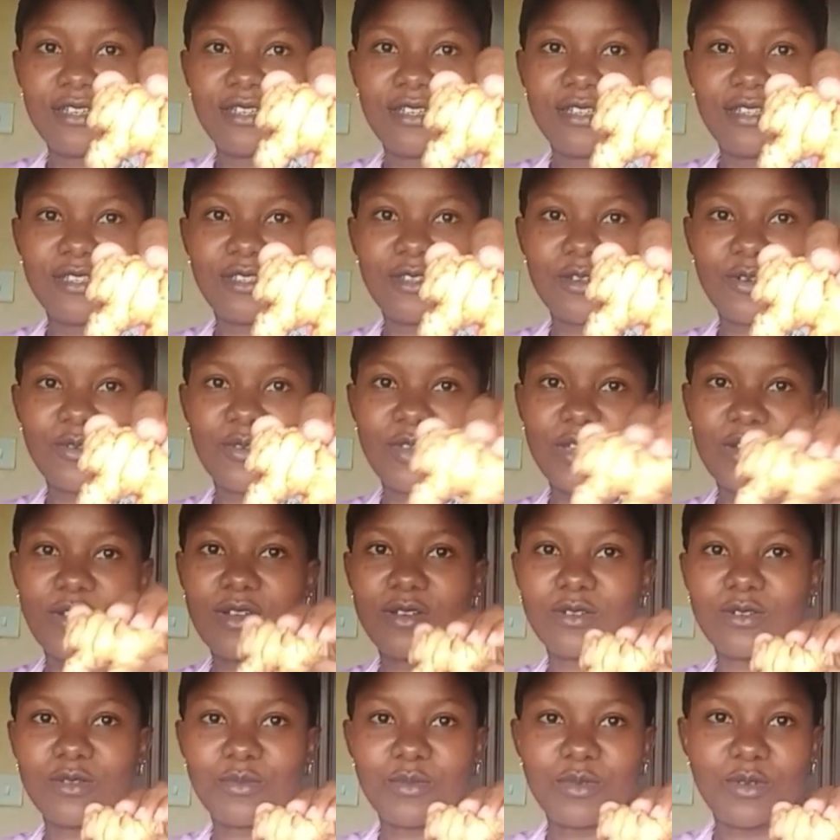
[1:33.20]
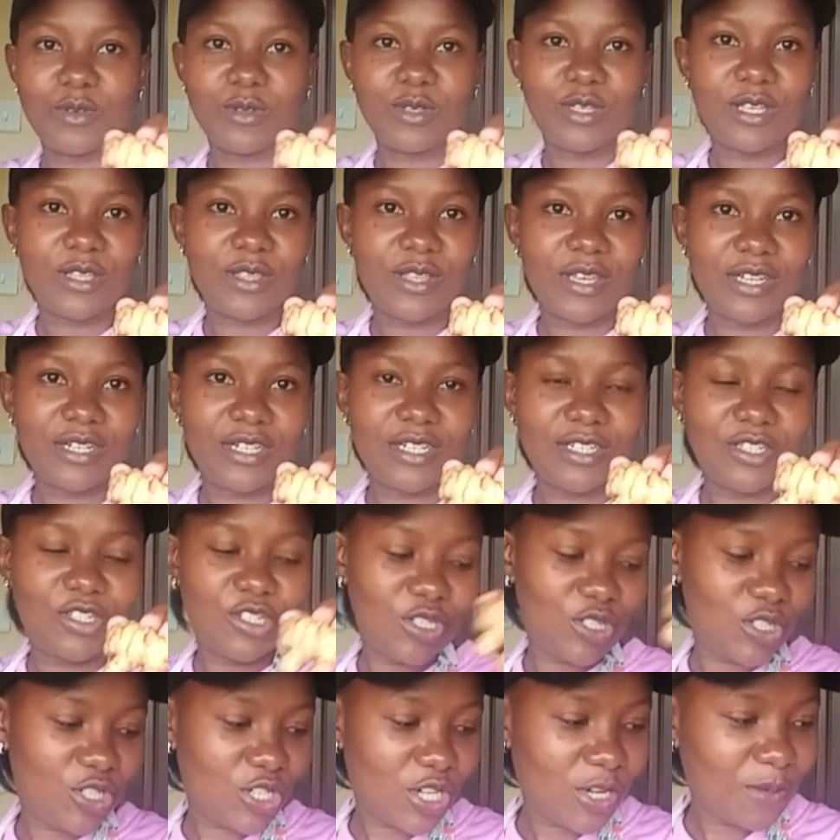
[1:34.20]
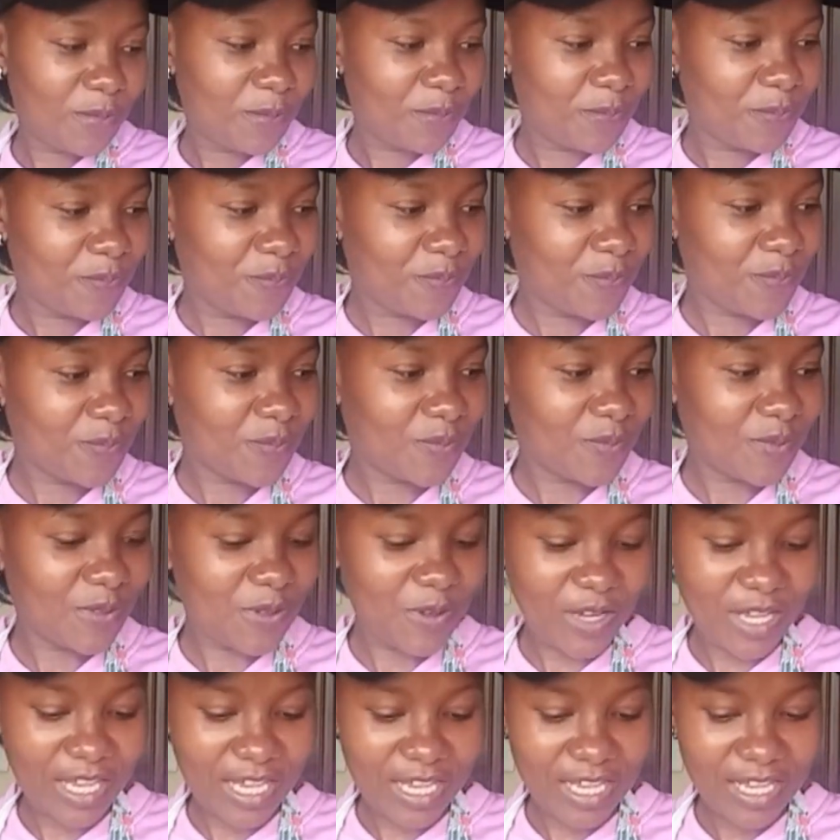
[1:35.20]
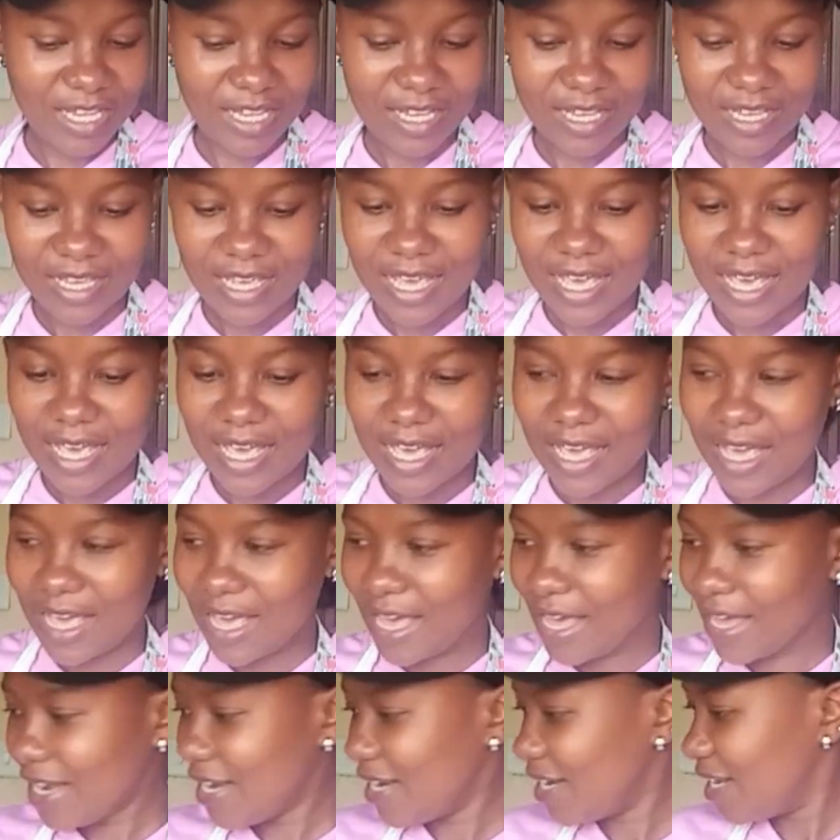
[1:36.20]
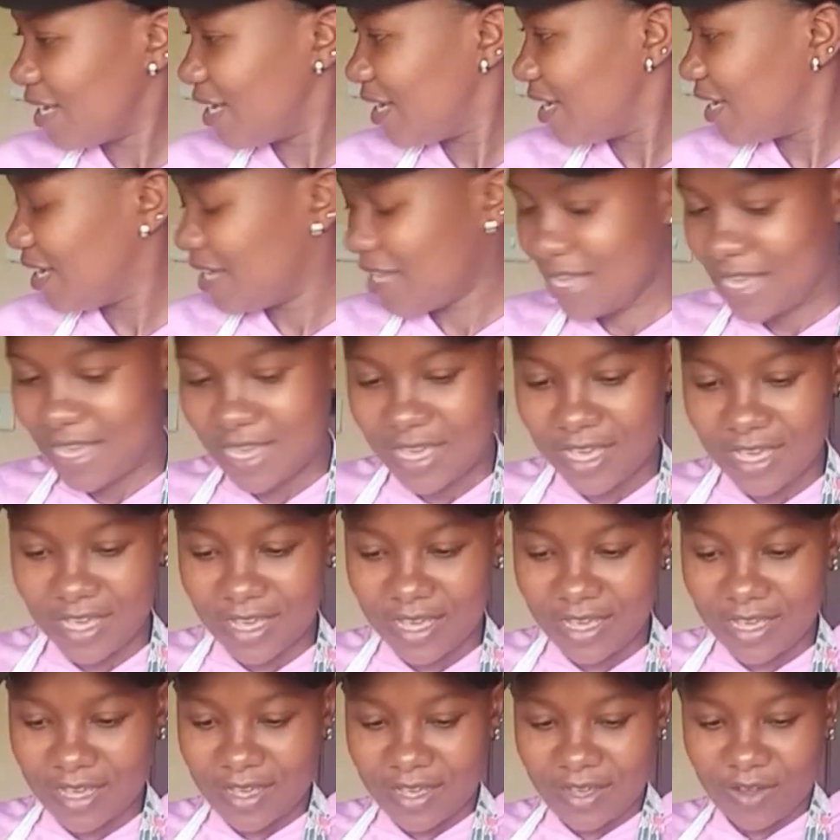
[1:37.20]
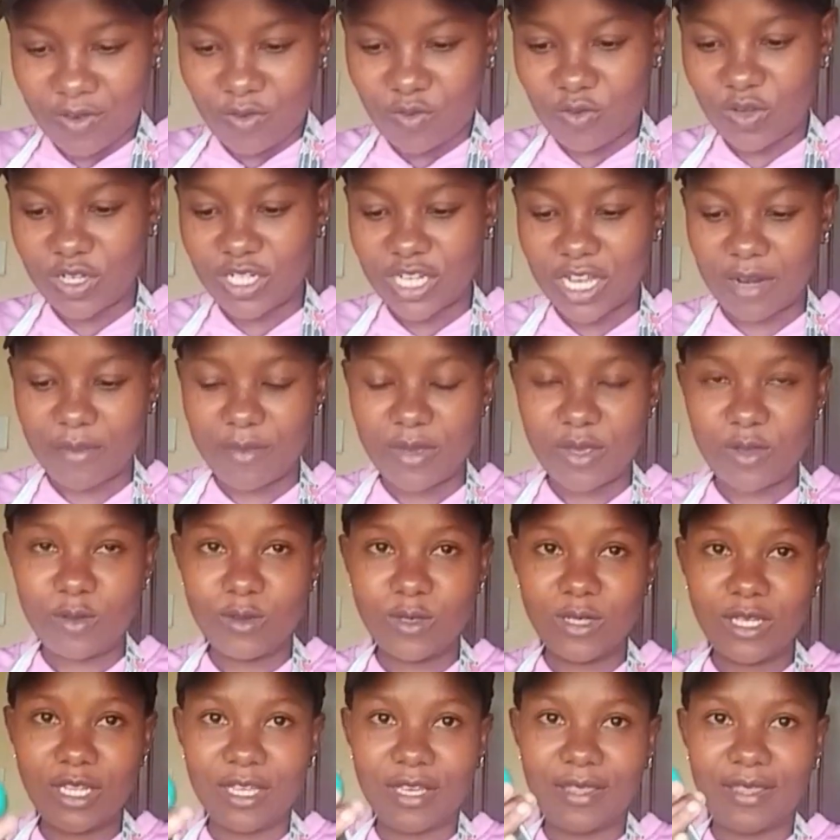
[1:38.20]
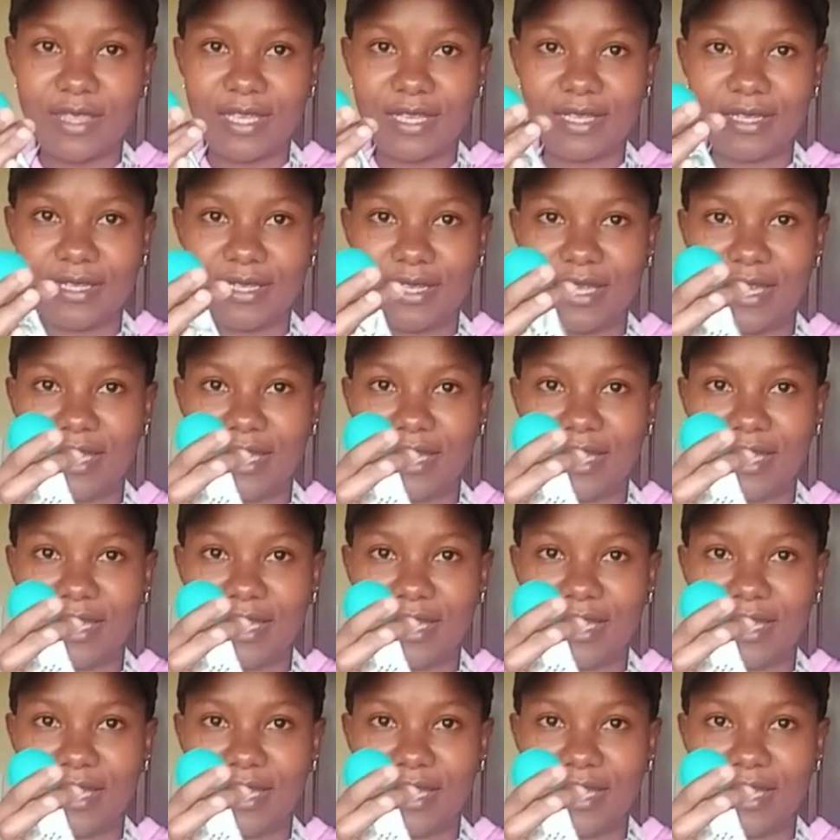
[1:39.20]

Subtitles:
So we are going to be using that ginger, okay? And we shall be using this,